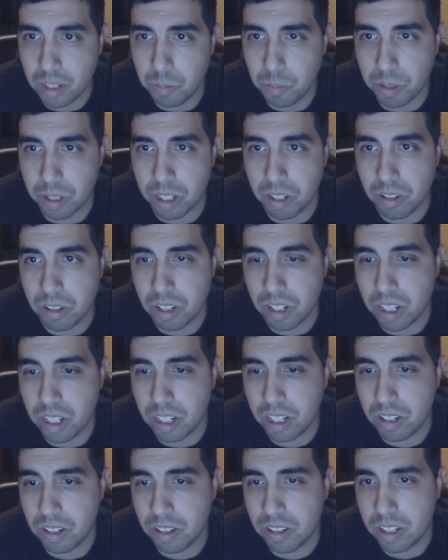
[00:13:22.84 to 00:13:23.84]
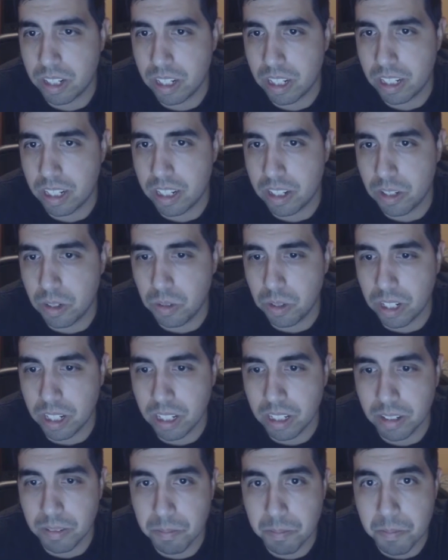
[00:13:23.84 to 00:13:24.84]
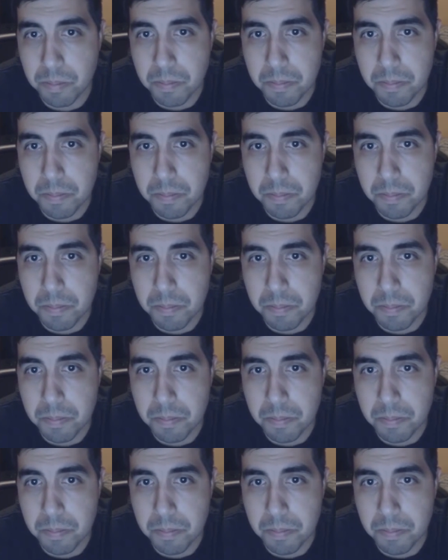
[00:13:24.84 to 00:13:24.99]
Oh, but there's Le there's uh, Hisoka.